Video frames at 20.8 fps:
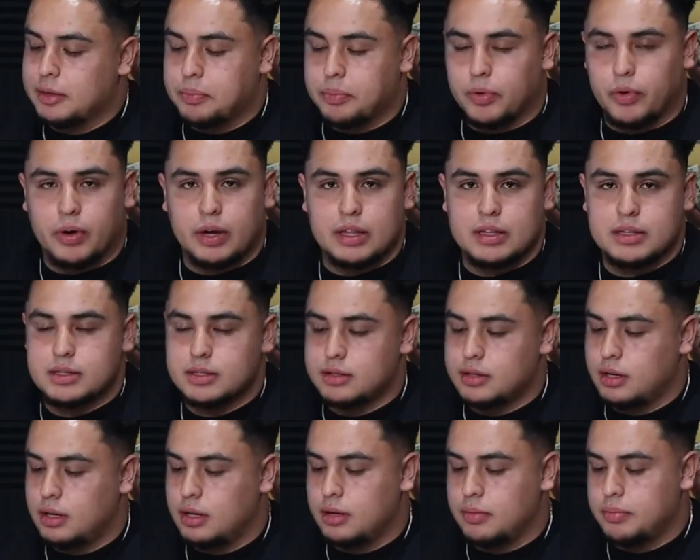points,
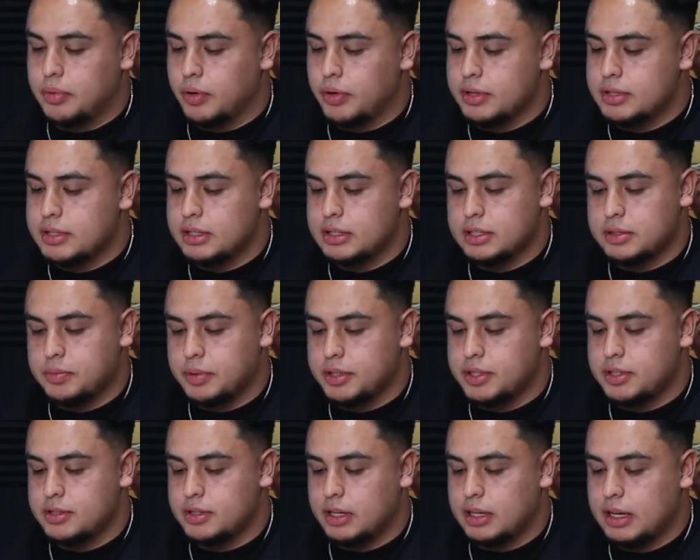bonuses as
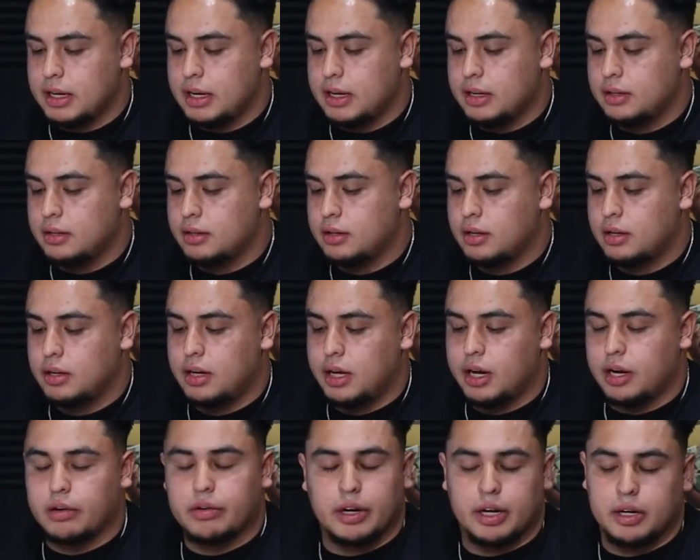much as you can,
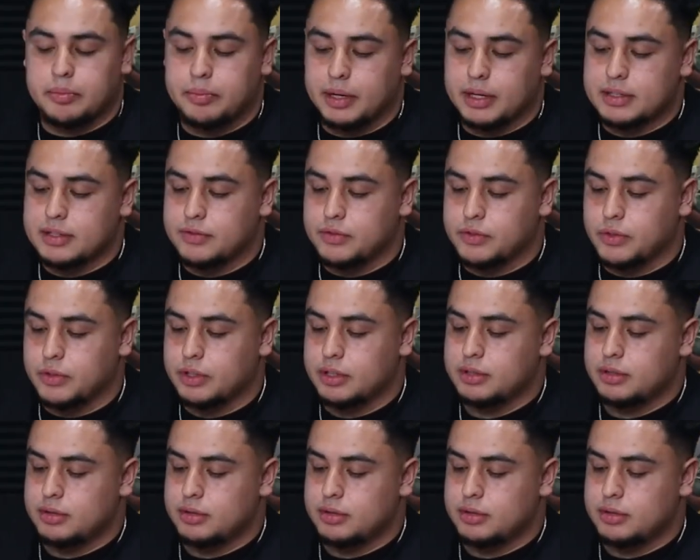and credit mix, of course.